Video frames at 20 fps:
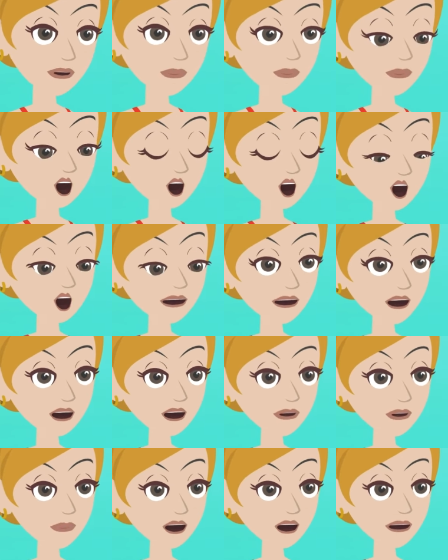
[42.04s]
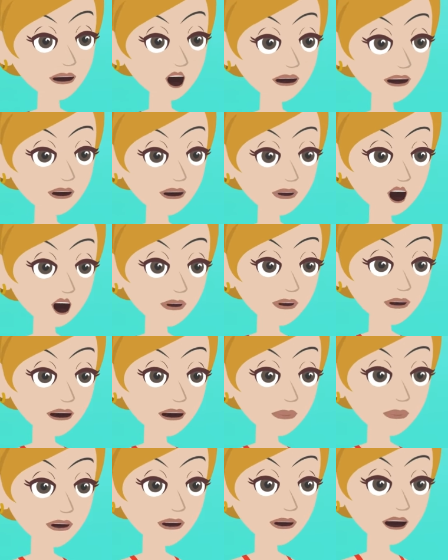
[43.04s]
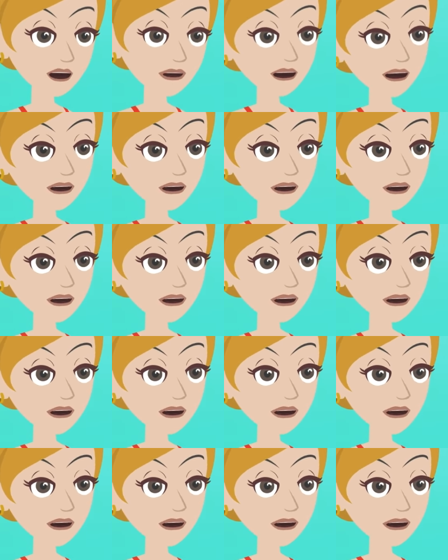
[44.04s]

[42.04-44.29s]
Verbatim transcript: we mean being tuned in, tapped in, turned on.